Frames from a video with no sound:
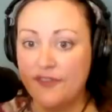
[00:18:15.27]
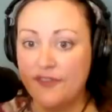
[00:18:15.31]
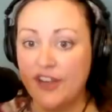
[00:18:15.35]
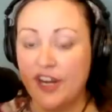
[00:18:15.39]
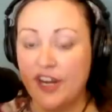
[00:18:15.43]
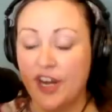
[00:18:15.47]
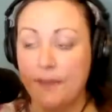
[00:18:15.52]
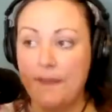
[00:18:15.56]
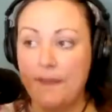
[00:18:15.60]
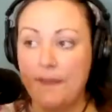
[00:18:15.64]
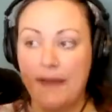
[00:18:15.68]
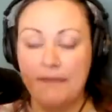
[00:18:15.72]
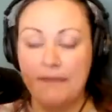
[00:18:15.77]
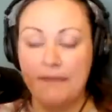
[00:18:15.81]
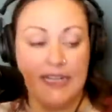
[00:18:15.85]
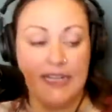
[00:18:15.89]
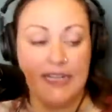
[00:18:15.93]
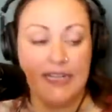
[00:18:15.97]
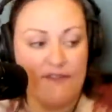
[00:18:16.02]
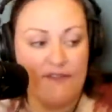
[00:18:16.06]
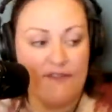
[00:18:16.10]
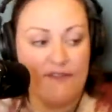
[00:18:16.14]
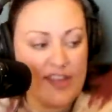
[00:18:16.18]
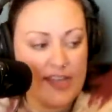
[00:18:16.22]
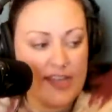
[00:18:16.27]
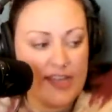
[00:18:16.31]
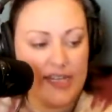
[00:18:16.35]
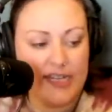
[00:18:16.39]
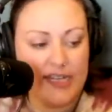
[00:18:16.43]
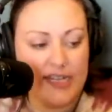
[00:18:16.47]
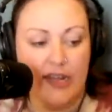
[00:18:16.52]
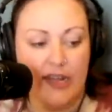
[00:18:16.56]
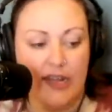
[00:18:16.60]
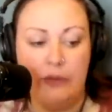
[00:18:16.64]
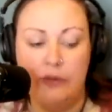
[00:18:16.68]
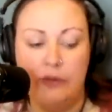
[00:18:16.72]
my fear. I'm like, I feel
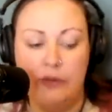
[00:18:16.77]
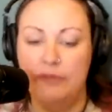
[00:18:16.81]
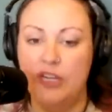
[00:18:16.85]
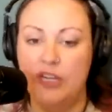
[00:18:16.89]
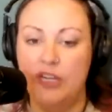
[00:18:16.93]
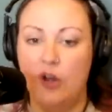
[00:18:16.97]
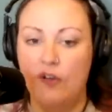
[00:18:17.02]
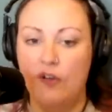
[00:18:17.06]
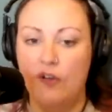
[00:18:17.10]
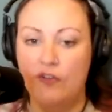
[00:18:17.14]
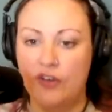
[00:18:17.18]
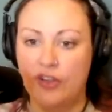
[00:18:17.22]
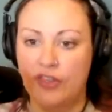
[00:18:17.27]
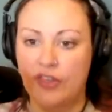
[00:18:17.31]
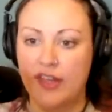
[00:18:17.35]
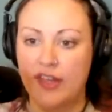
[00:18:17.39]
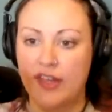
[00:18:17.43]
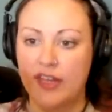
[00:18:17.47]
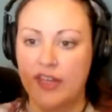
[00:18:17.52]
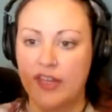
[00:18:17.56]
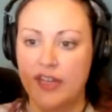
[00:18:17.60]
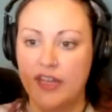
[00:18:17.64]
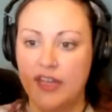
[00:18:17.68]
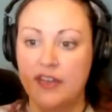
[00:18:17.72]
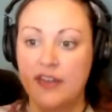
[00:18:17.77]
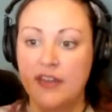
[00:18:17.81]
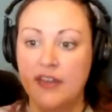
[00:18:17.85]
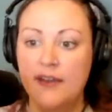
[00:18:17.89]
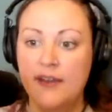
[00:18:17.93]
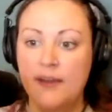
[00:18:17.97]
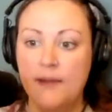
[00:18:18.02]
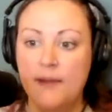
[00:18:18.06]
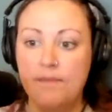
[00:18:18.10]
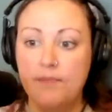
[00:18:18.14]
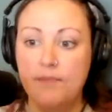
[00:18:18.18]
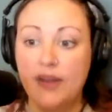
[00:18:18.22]
like I would be overthinking it,
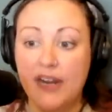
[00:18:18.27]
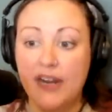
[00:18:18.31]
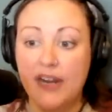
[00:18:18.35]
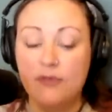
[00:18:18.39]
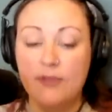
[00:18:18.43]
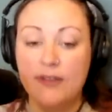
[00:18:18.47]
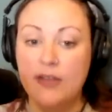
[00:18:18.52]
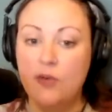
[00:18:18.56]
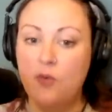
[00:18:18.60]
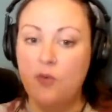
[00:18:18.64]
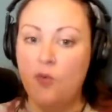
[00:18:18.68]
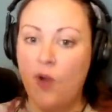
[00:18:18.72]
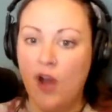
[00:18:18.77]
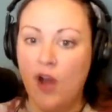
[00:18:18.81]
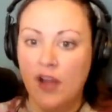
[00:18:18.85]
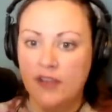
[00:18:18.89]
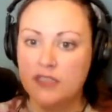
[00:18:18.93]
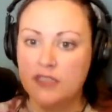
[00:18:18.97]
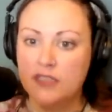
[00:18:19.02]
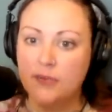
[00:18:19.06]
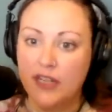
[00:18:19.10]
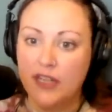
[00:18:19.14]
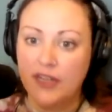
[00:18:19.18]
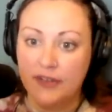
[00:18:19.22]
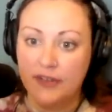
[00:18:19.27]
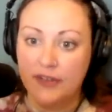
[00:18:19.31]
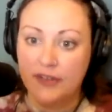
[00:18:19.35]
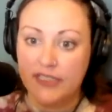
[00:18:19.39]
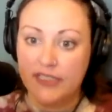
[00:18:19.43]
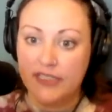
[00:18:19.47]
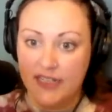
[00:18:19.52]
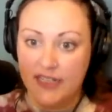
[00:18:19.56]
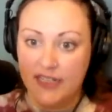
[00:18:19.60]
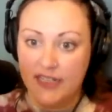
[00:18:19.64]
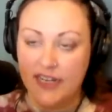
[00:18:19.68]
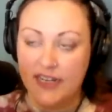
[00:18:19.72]
but I really want to be
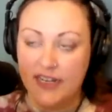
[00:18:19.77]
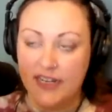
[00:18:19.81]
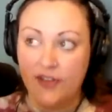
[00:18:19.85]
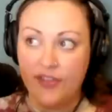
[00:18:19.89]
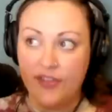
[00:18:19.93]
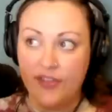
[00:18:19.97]
hypnotized.